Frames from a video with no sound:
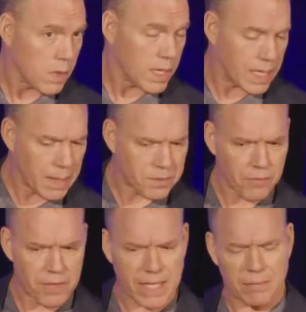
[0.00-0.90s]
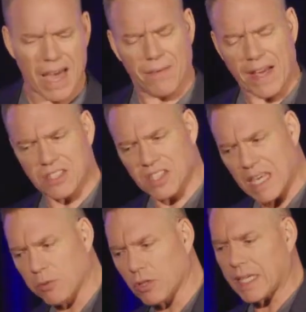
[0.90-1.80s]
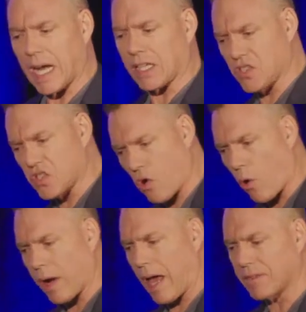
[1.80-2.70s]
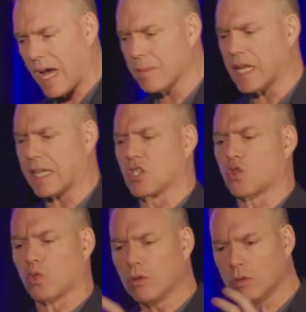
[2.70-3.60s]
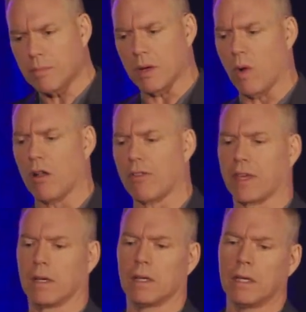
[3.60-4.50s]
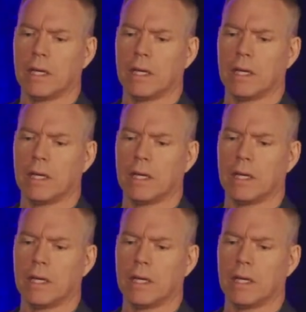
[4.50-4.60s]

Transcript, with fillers: And he keeps on thinking, ah, if I just keep looking, I can score and have diamonds, I can truly be wealthy.